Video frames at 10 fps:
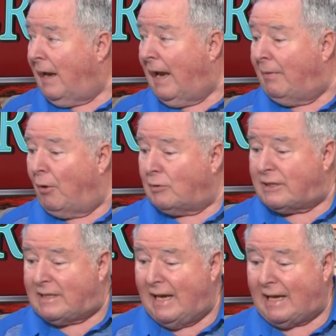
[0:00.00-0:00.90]
And those
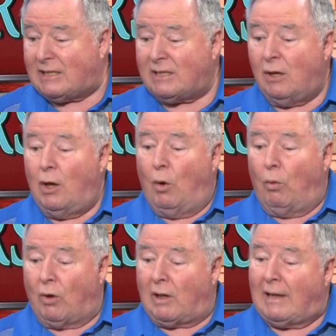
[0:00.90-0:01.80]
ticks
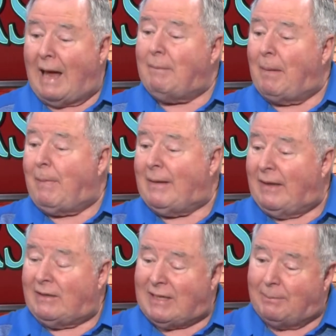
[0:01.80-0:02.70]
will climb up on
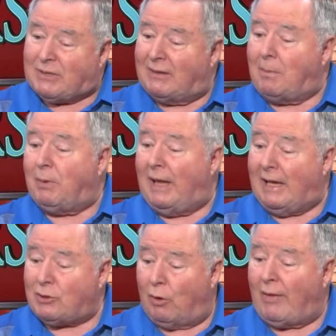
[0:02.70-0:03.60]
the tips of the
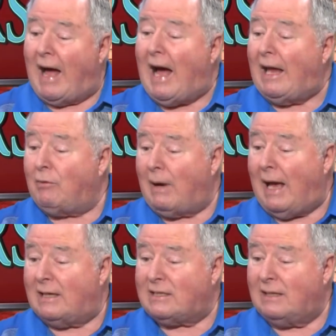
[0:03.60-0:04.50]
plants or the high
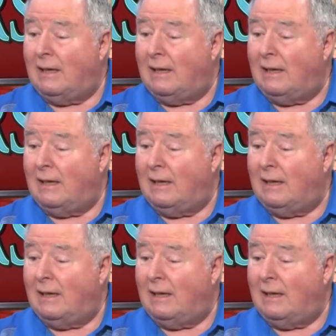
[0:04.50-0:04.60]
grass